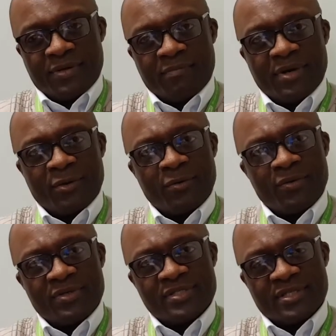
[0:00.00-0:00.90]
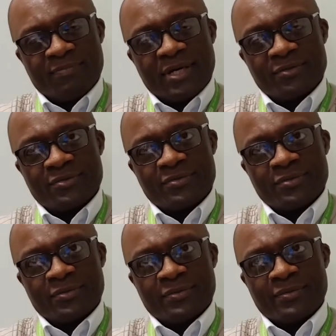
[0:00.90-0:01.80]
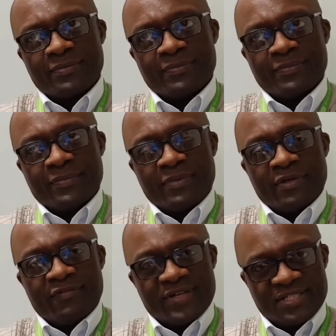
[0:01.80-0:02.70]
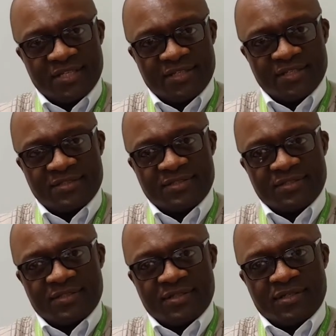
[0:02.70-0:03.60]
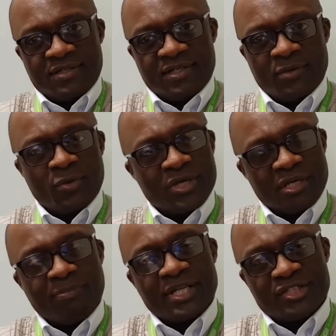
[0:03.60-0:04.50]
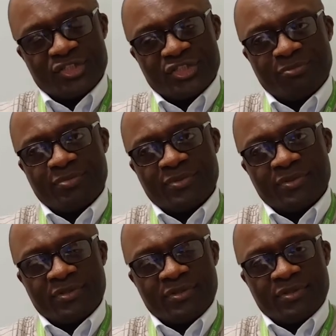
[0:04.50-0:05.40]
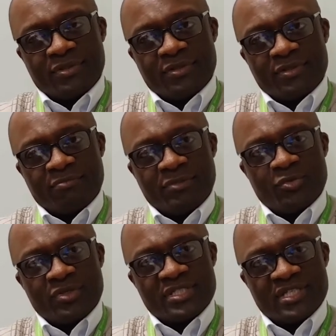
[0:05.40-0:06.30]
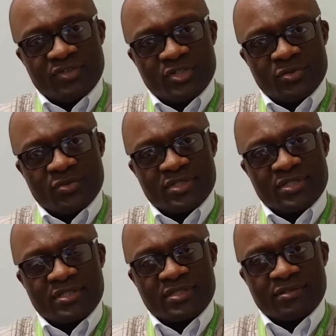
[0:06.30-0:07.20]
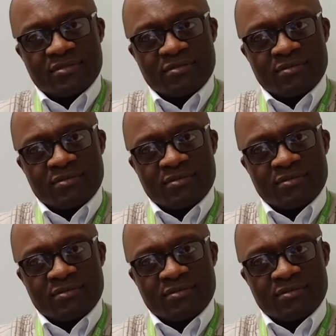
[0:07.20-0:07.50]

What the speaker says: My role is about to facilitate the working partnership between service users,